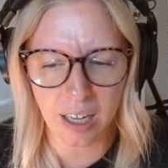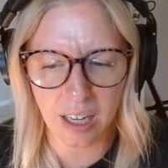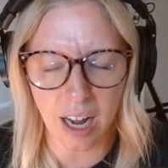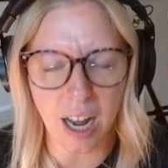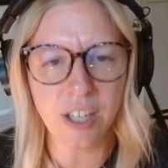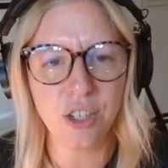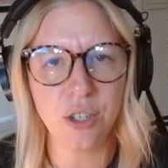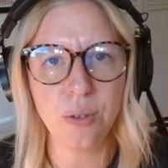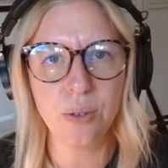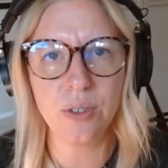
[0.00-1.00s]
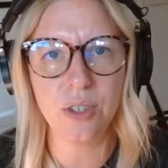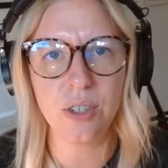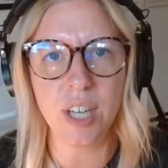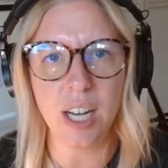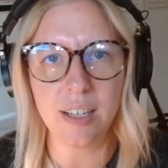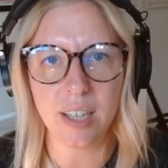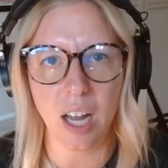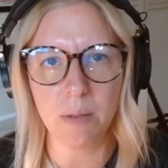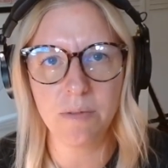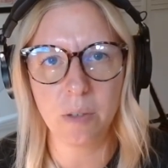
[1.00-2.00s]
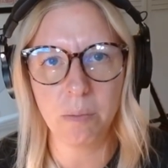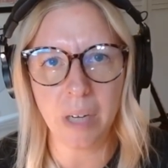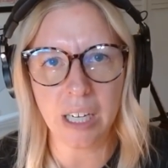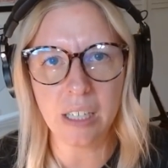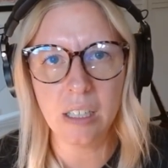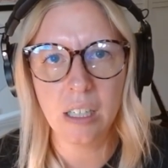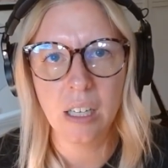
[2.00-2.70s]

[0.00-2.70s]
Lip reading: I choose to take time for me